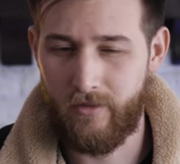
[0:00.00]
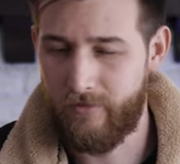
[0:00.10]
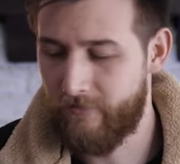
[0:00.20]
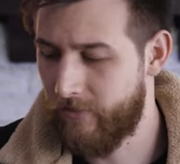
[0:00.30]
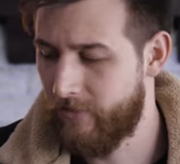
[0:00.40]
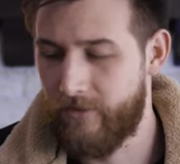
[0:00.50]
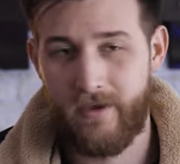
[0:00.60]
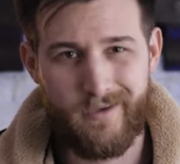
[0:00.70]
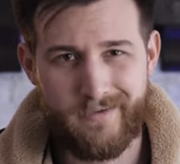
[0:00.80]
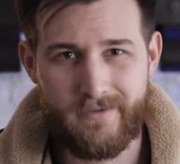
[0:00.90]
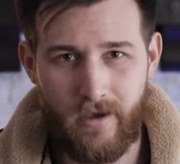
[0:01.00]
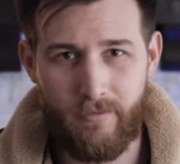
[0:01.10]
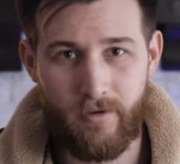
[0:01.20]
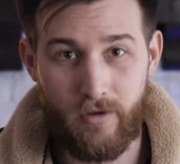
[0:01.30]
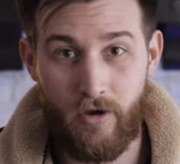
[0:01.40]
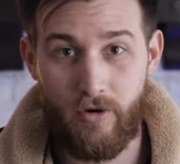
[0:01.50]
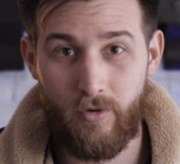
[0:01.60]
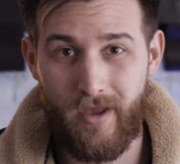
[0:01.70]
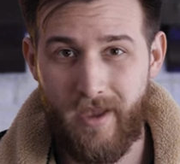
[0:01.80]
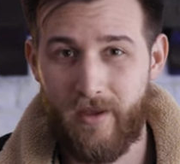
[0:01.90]
The fifth thing is down
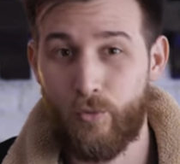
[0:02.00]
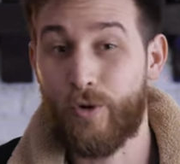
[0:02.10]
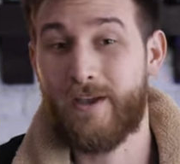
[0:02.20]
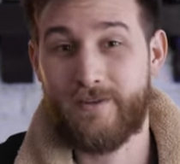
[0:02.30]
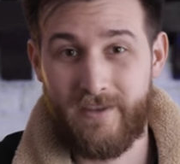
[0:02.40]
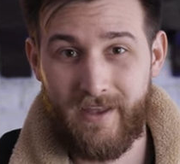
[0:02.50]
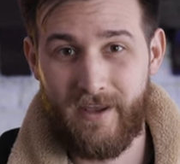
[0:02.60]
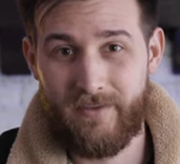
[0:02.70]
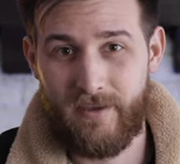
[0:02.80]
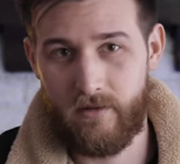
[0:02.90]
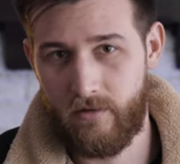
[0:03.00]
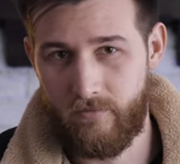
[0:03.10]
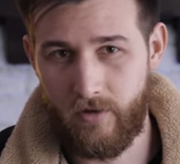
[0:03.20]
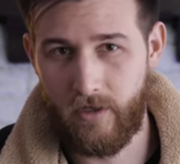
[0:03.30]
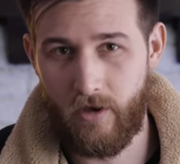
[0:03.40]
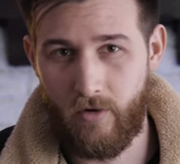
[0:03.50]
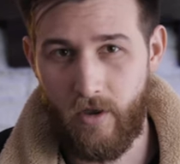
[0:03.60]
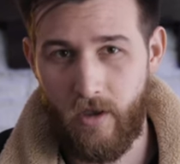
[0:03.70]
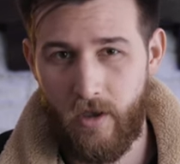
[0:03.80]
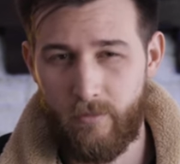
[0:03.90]
below and we'll get to that at the end of the video.
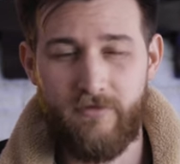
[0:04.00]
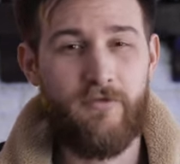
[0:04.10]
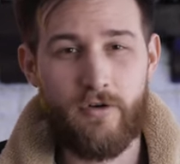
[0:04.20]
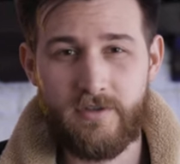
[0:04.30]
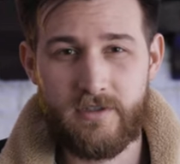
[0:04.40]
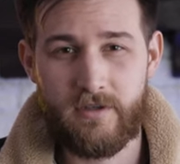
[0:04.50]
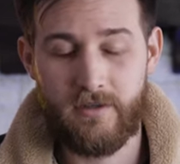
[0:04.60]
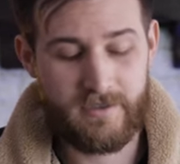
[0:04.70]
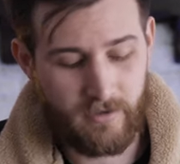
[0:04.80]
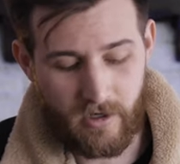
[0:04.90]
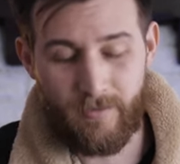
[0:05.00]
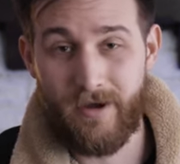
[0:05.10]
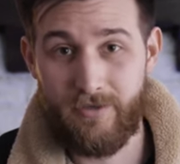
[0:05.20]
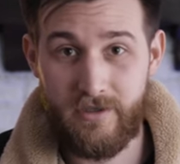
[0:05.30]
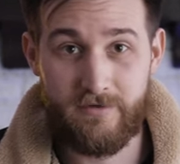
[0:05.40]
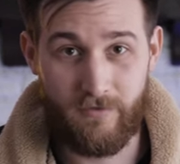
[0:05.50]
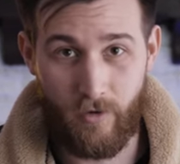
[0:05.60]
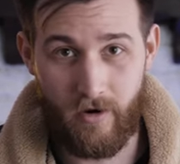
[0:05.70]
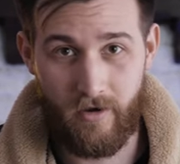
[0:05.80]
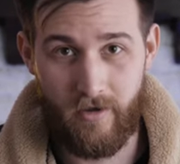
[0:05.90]
But first, let's talk about these
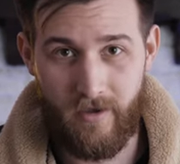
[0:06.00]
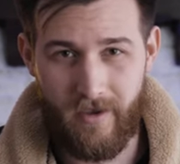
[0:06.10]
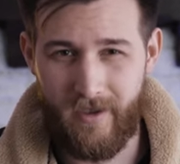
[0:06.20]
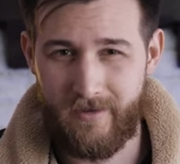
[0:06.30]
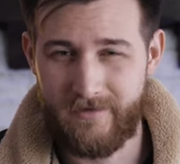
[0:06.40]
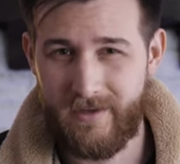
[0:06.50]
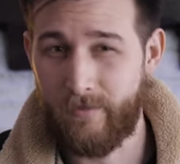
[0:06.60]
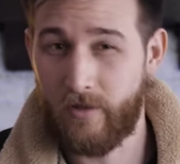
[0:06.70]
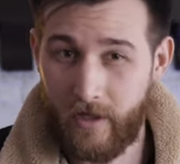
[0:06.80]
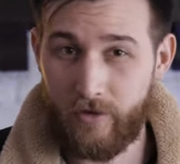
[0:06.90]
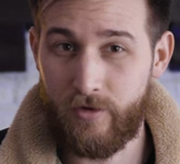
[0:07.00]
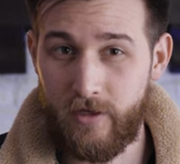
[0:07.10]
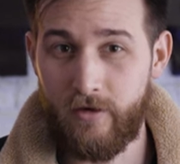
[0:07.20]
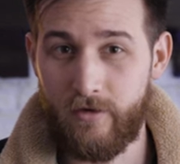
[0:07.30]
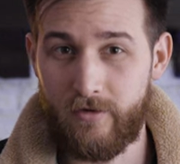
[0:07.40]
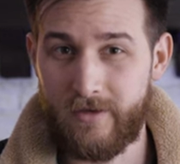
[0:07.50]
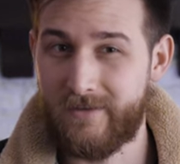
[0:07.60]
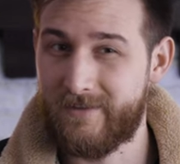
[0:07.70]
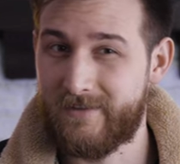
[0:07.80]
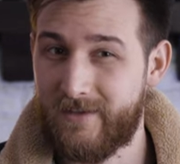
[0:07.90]
four. And I'm glad you're here
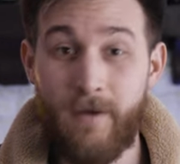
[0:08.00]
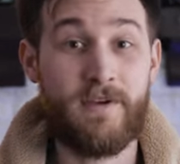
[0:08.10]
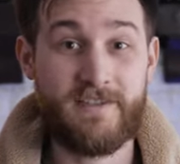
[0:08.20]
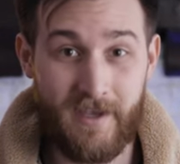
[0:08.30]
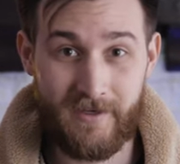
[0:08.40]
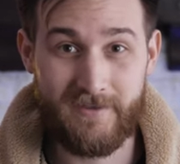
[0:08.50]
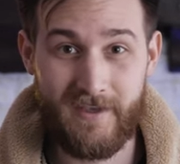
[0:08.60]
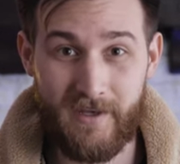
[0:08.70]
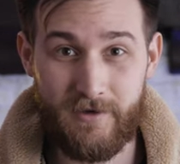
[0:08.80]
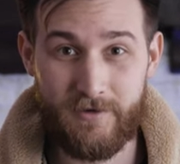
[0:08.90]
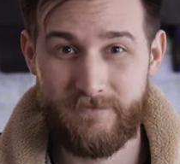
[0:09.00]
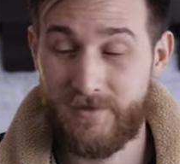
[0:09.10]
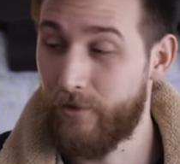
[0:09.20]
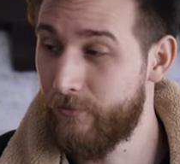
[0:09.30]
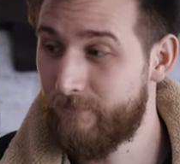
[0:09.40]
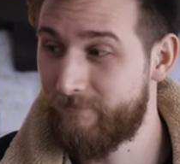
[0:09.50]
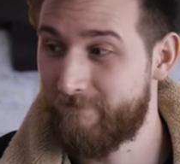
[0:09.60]
because I'm excited to get into it. So,